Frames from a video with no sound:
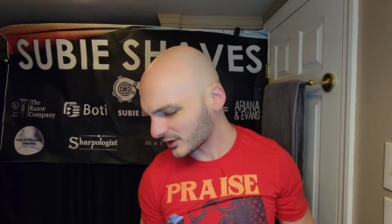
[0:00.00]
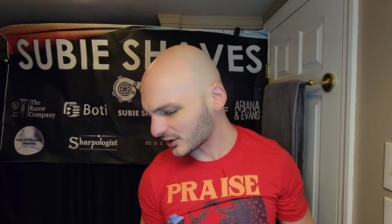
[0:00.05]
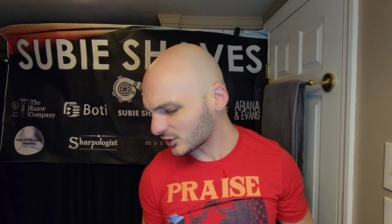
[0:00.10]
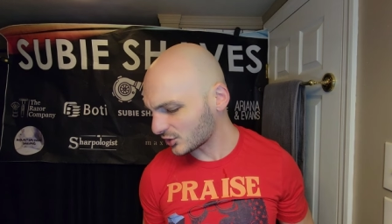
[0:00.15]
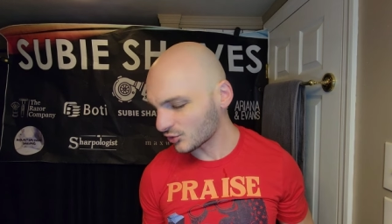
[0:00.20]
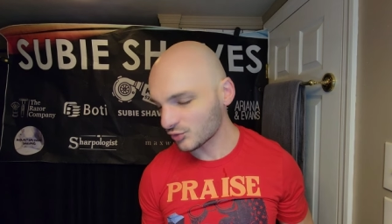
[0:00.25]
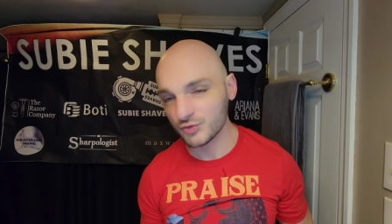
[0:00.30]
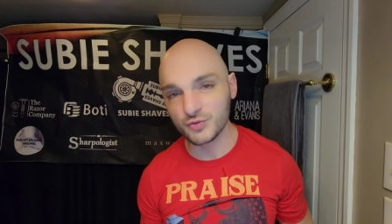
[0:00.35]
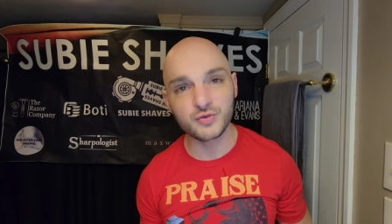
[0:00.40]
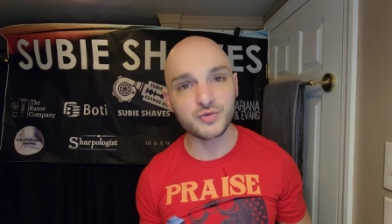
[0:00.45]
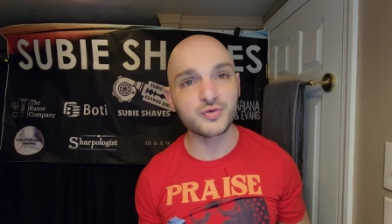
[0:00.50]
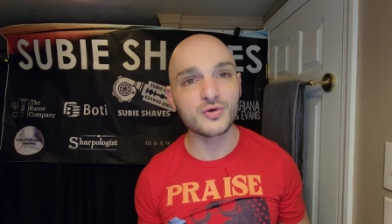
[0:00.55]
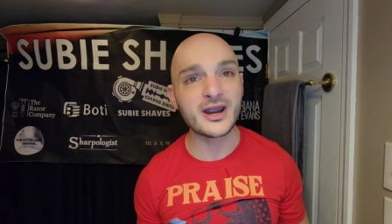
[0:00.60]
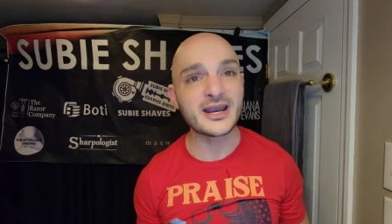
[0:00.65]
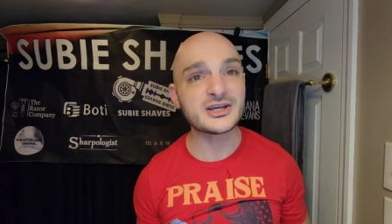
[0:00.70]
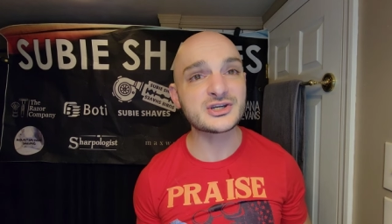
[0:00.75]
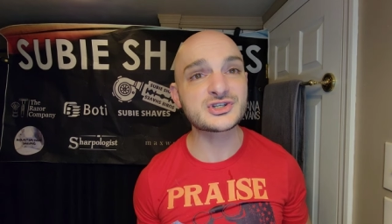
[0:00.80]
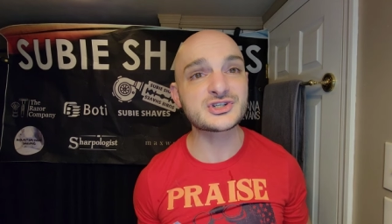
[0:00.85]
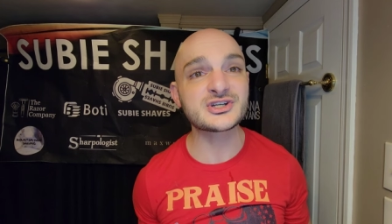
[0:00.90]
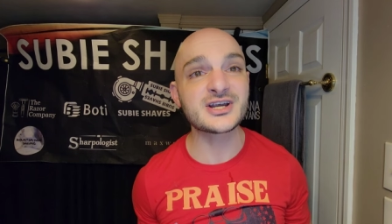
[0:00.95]
a
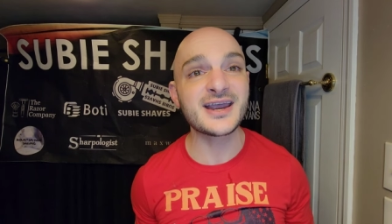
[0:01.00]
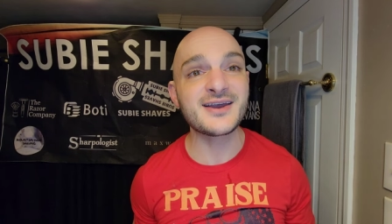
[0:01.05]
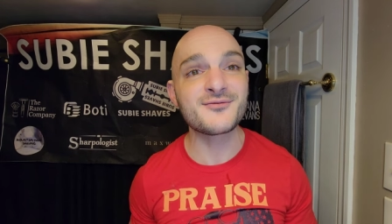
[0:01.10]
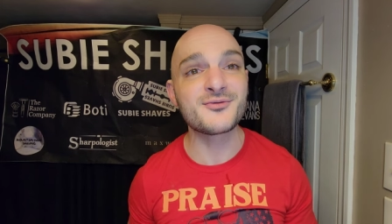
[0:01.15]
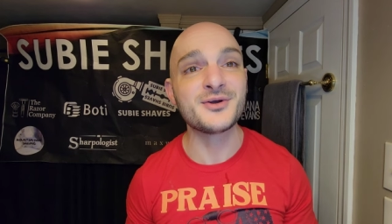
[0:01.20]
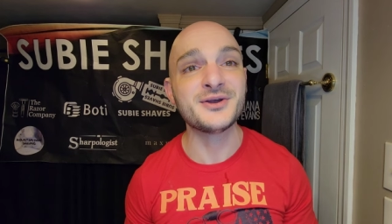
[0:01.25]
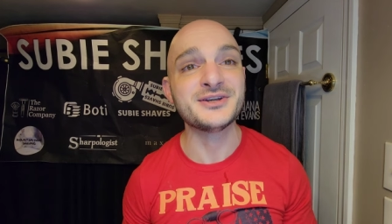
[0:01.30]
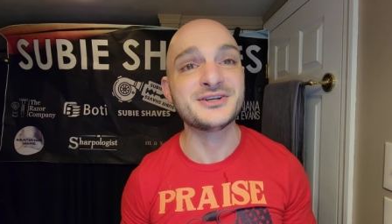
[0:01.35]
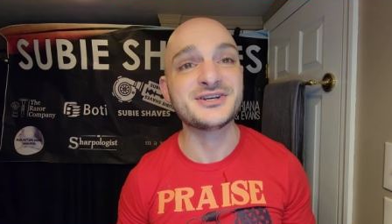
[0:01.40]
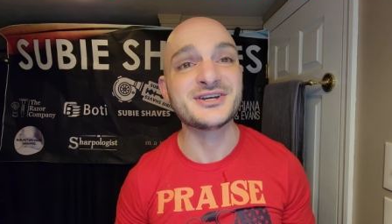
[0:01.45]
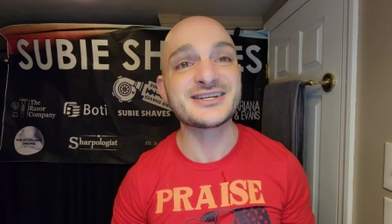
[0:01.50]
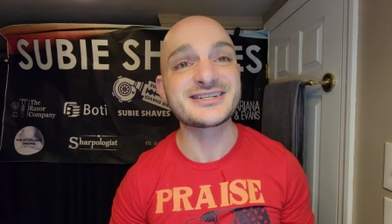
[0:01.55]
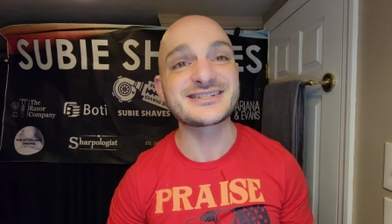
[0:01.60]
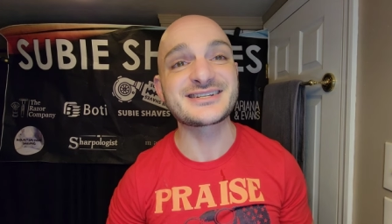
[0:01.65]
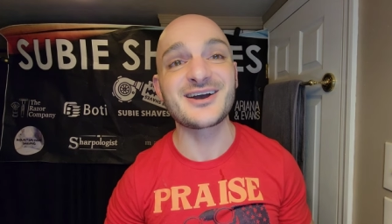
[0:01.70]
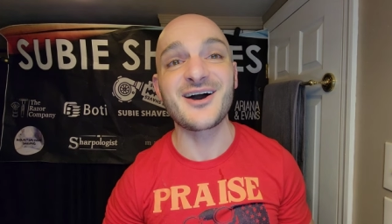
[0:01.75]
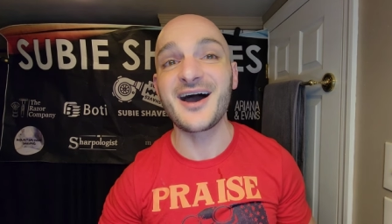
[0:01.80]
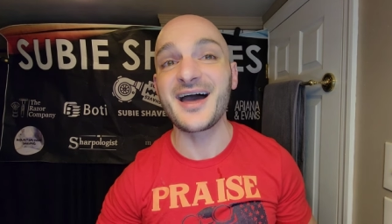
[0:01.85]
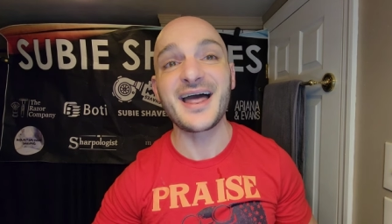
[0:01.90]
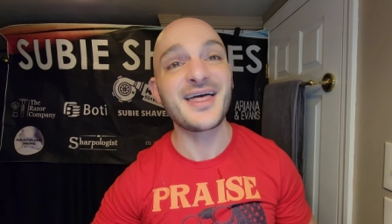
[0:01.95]
great shave we just
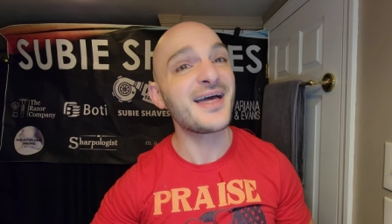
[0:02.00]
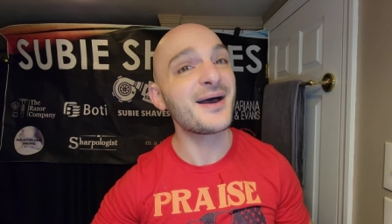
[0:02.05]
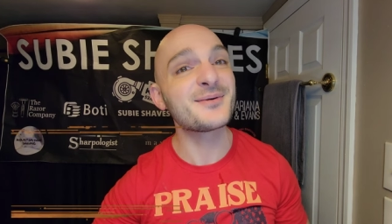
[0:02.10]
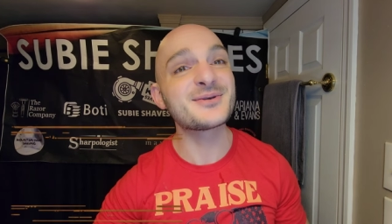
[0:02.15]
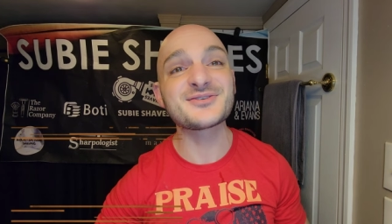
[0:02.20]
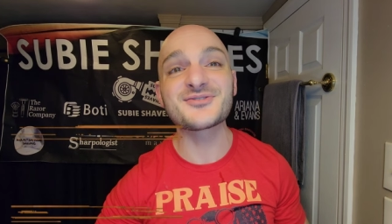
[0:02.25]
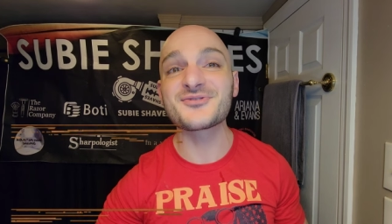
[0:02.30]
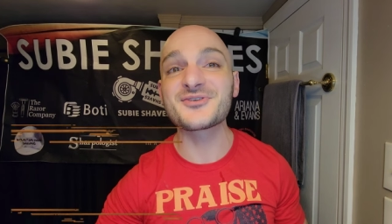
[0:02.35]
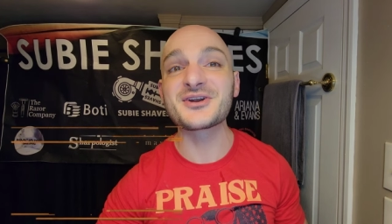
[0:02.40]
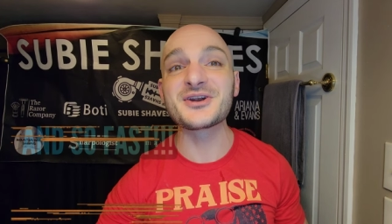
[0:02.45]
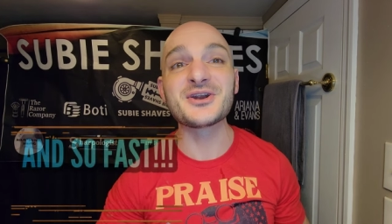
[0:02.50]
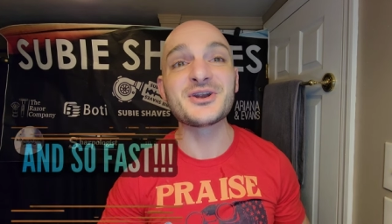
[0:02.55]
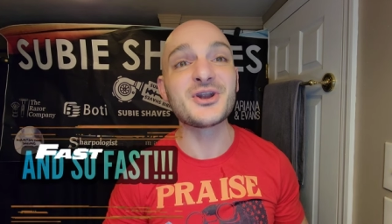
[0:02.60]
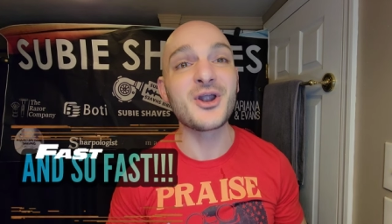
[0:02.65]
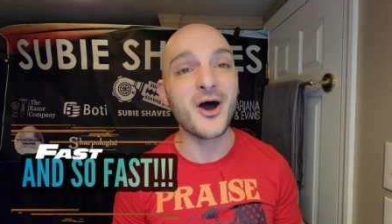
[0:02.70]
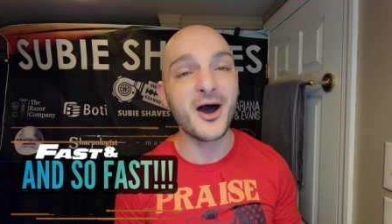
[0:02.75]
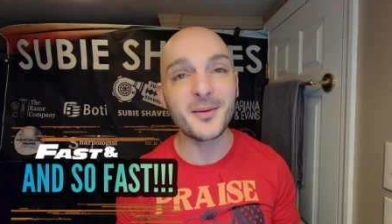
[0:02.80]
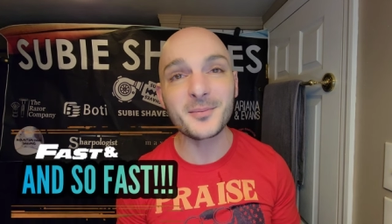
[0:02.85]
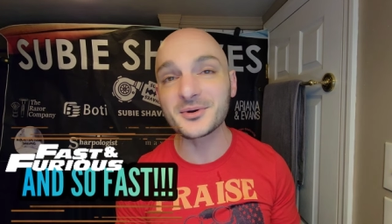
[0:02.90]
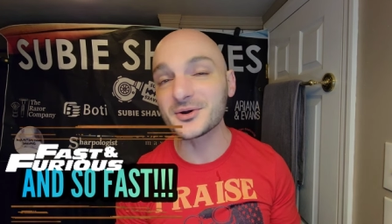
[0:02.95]
got. That was
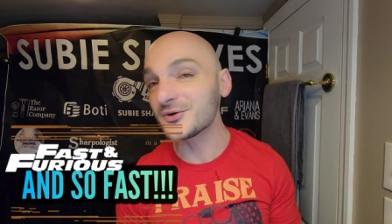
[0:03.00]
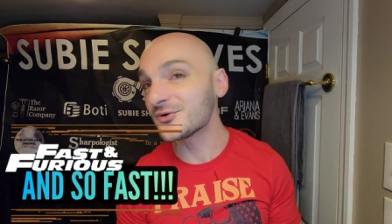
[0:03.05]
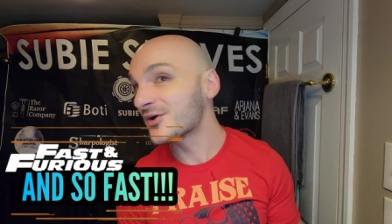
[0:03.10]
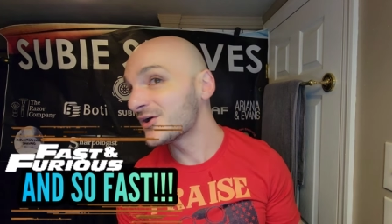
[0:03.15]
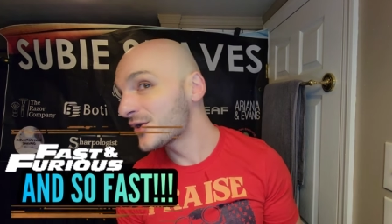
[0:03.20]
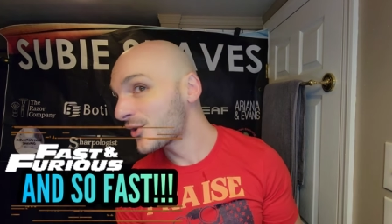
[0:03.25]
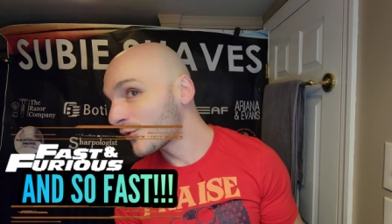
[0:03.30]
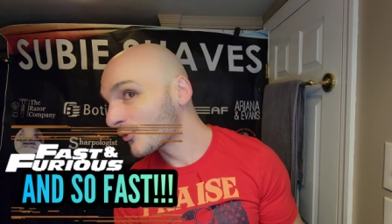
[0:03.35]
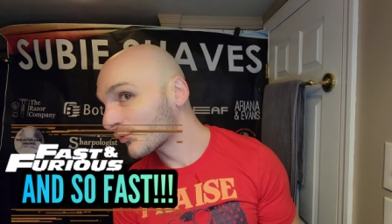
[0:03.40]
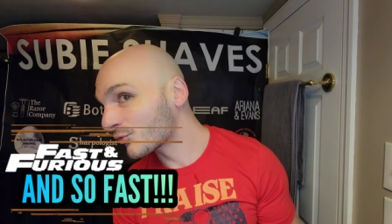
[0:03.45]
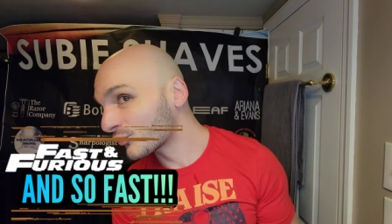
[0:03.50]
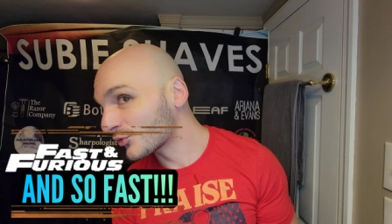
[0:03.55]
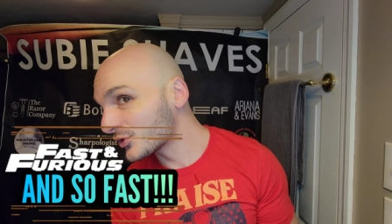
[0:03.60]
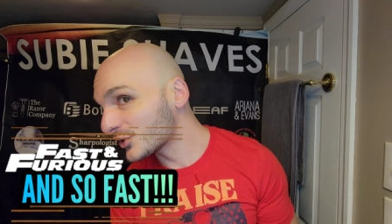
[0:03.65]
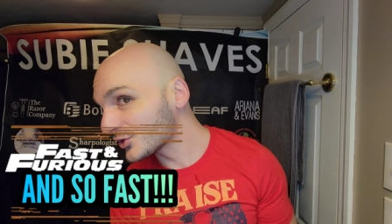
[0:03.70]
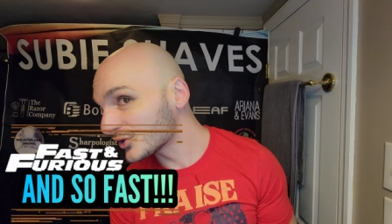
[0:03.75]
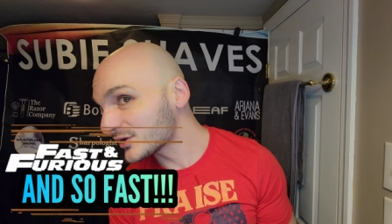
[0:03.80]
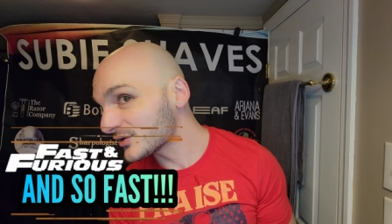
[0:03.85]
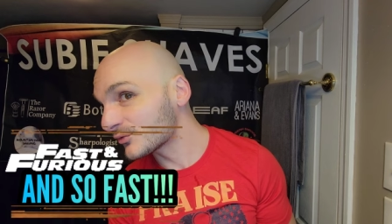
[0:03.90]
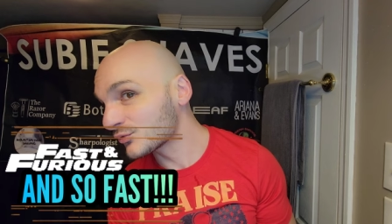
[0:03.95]
phenomenal.
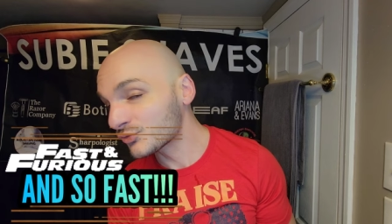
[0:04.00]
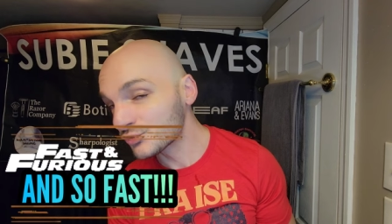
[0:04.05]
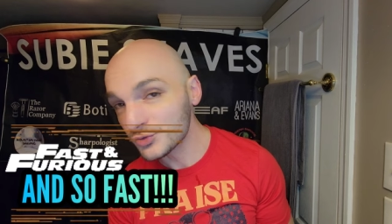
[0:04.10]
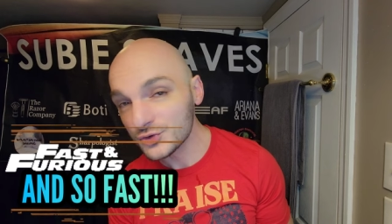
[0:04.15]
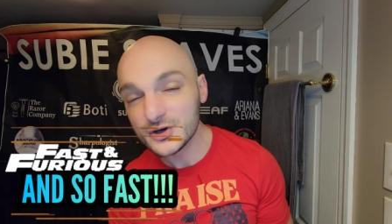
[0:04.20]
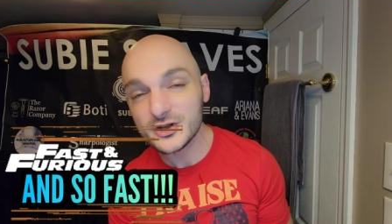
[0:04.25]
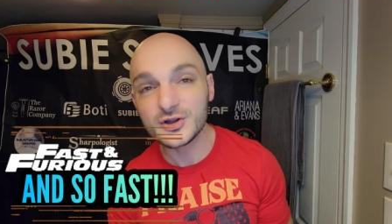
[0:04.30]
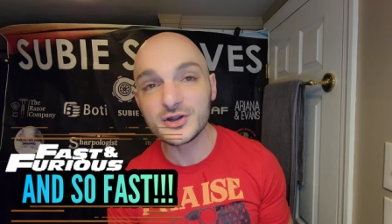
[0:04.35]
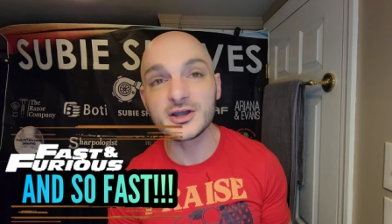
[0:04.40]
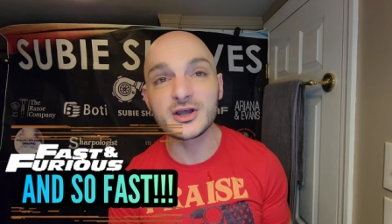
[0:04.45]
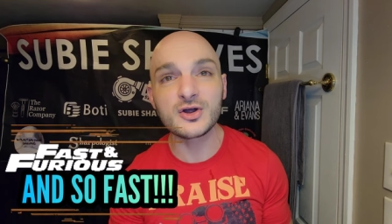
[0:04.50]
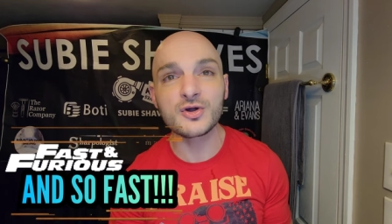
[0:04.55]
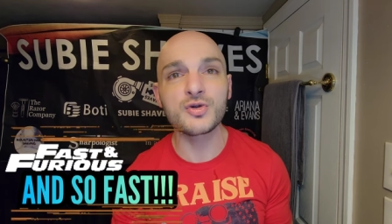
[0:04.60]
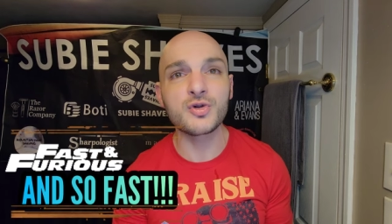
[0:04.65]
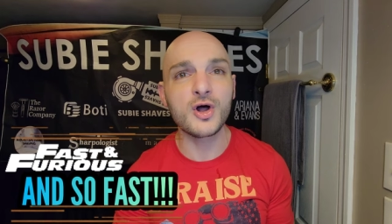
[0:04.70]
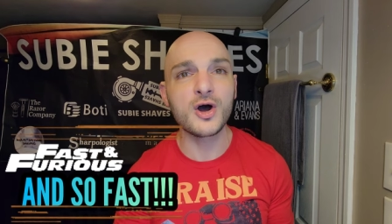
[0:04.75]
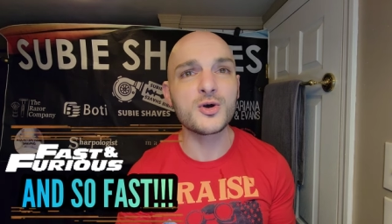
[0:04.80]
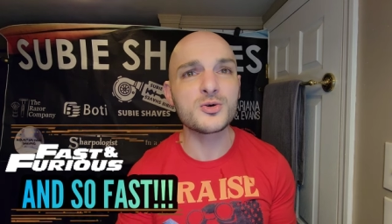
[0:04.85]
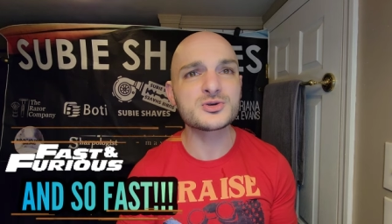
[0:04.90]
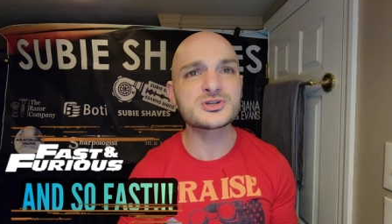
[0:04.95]
Really, really
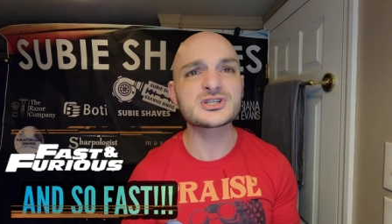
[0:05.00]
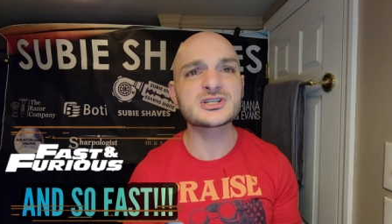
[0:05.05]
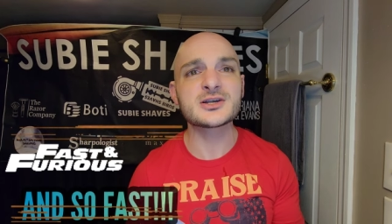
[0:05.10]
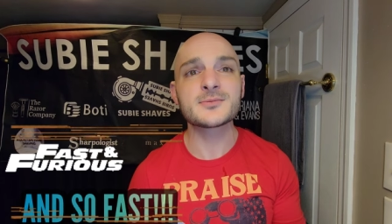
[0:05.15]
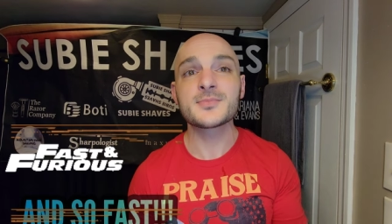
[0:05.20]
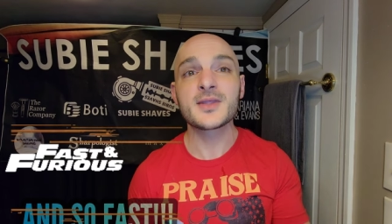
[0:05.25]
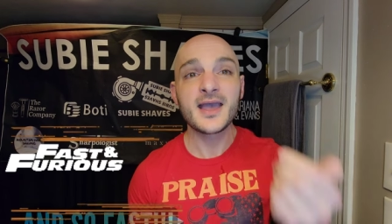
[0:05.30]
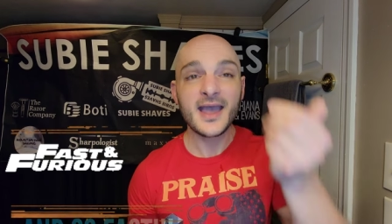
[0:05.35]
close.